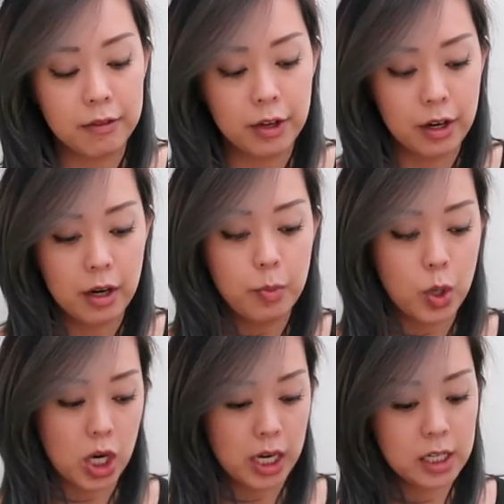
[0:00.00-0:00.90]
of their
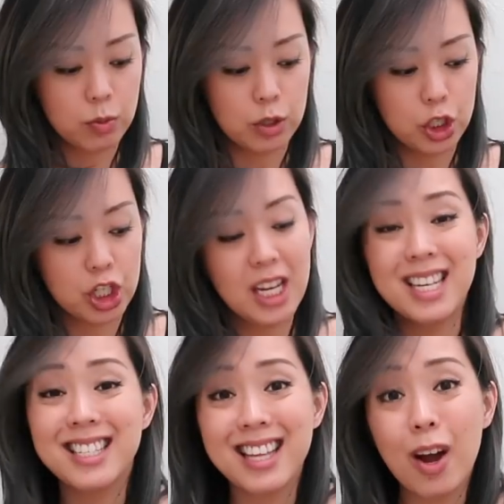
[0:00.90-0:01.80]
products, which
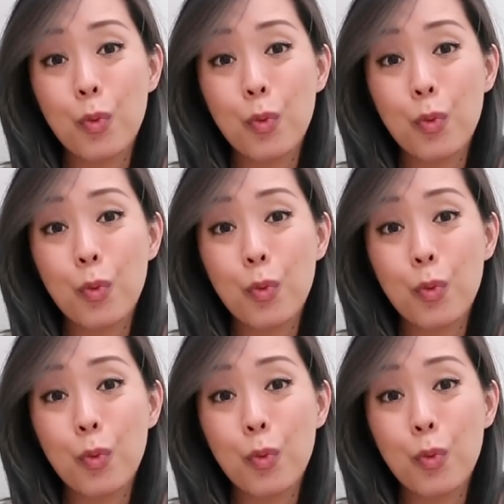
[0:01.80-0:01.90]
is